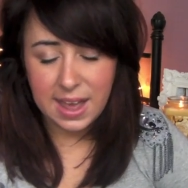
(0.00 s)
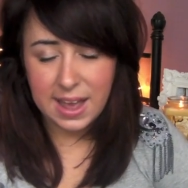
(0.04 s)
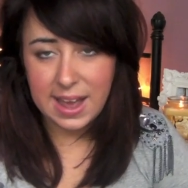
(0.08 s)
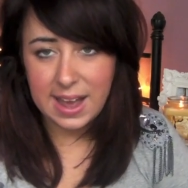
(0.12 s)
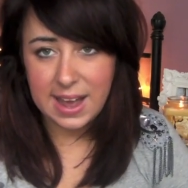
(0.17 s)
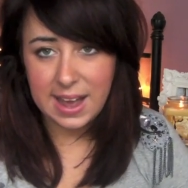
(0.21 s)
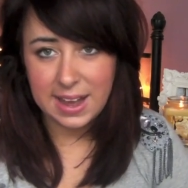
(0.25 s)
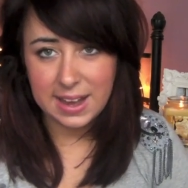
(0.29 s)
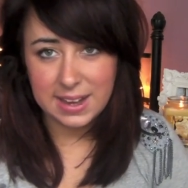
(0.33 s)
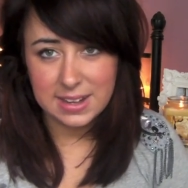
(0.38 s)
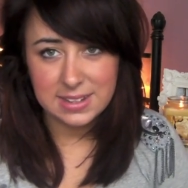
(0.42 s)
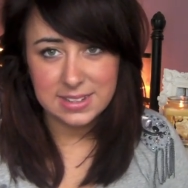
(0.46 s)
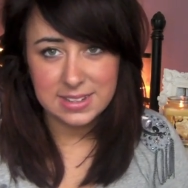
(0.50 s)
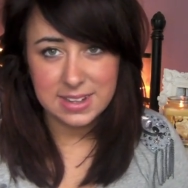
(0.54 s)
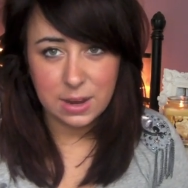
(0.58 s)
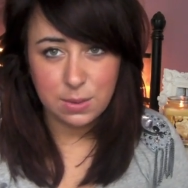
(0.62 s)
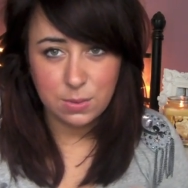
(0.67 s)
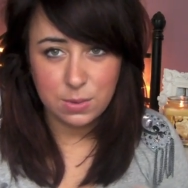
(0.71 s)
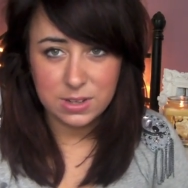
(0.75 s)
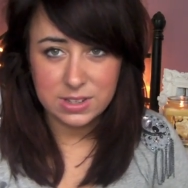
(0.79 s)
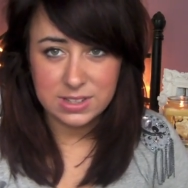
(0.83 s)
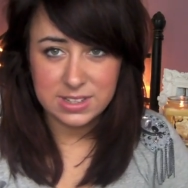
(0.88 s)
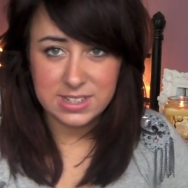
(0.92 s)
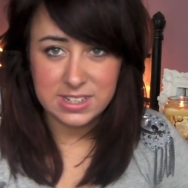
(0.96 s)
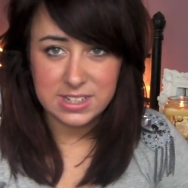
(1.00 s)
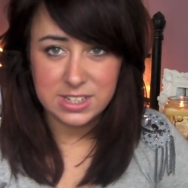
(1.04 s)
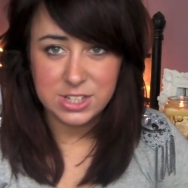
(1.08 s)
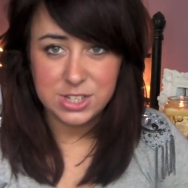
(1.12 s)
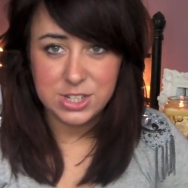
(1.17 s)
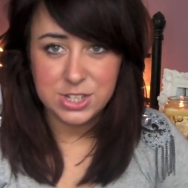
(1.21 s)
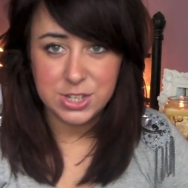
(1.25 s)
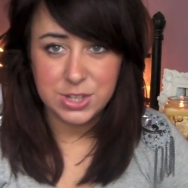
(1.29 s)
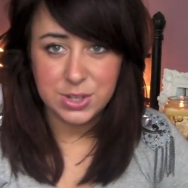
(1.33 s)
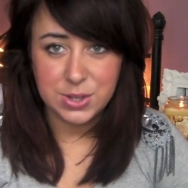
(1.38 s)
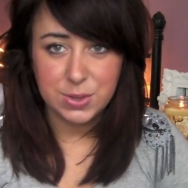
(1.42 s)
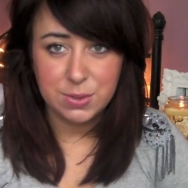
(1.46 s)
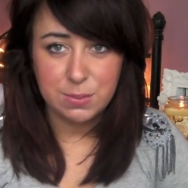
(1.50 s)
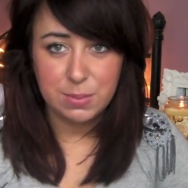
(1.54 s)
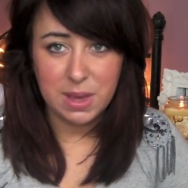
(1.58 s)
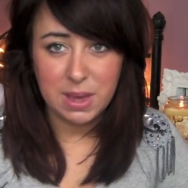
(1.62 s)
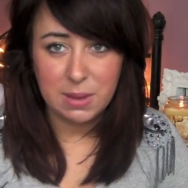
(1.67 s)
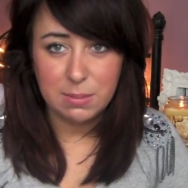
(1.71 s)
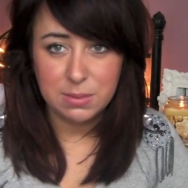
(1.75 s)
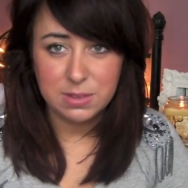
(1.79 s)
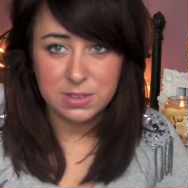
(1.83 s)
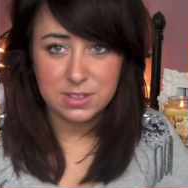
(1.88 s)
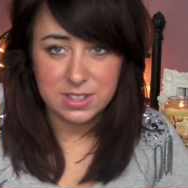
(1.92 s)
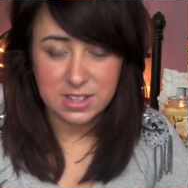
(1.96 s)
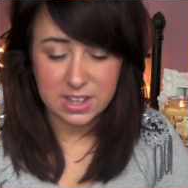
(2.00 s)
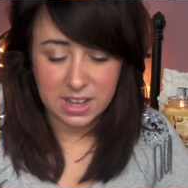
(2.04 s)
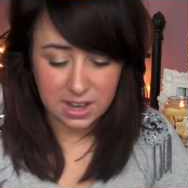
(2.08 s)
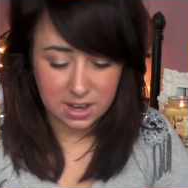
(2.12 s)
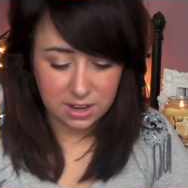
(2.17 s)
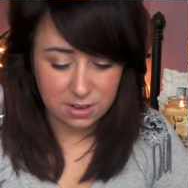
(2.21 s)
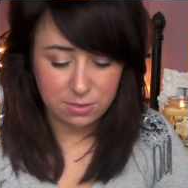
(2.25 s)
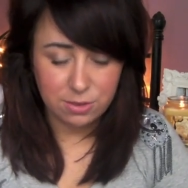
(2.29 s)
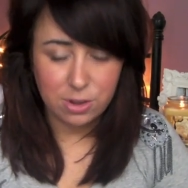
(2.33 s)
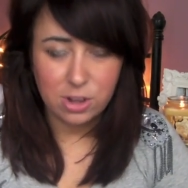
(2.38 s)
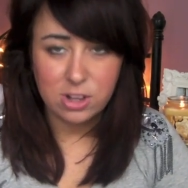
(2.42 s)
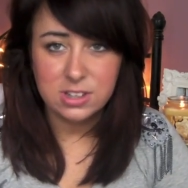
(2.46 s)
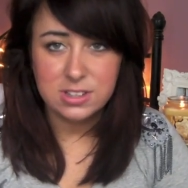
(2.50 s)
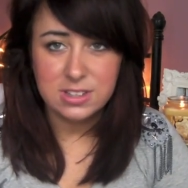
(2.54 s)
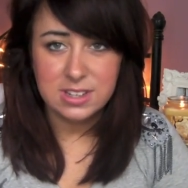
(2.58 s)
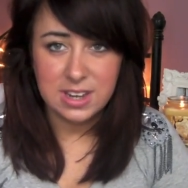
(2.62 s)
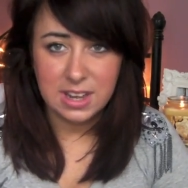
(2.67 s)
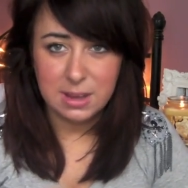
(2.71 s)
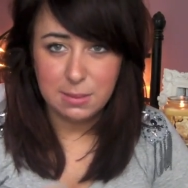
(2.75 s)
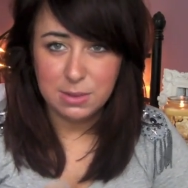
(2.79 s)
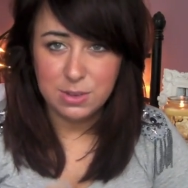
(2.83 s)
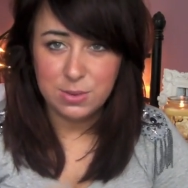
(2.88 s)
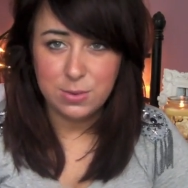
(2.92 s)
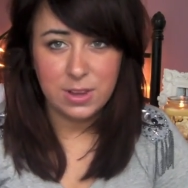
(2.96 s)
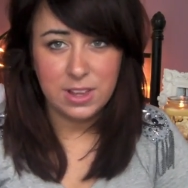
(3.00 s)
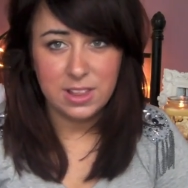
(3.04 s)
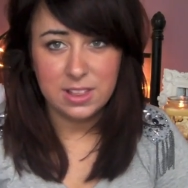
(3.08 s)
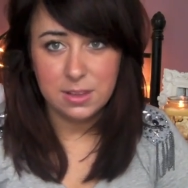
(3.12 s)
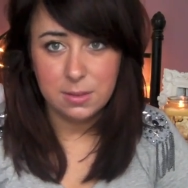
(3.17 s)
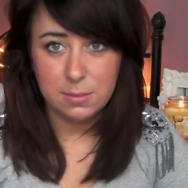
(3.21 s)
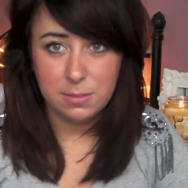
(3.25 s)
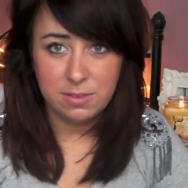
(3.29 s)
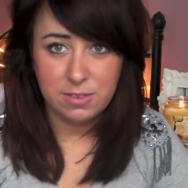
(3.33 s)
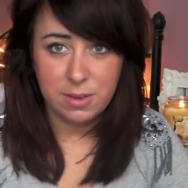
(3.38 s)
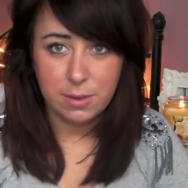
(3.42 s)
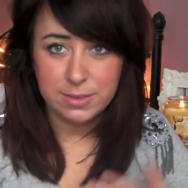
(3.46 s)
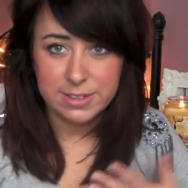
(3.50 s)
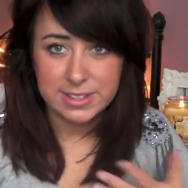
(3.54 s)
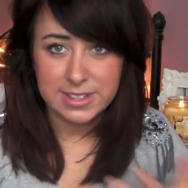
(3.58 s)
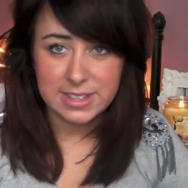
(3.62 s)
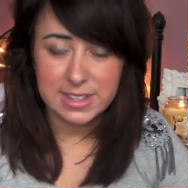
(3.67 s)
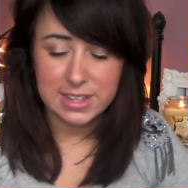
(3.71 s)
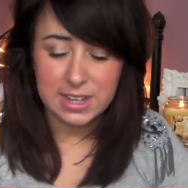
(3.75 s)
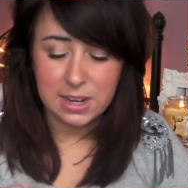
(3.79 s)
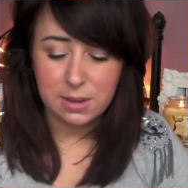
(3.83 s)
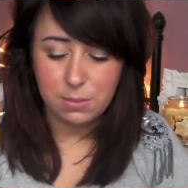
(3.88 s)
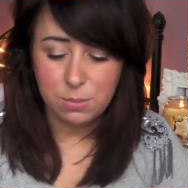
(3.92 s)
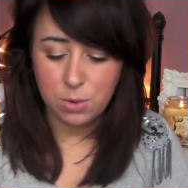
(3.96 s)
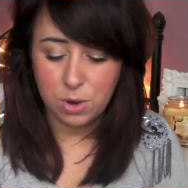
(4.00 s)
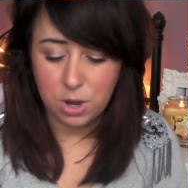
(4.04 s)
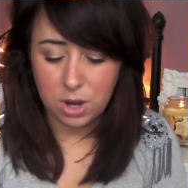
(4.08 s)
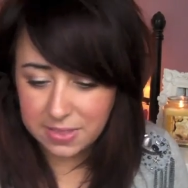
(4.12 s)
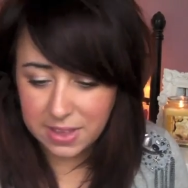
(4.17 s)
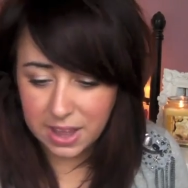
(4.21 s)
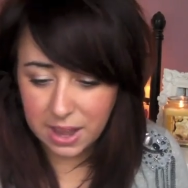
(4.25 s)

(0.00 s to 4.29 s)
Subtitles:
and I wanted to be able to kind of alternate between them if I was cleaning one.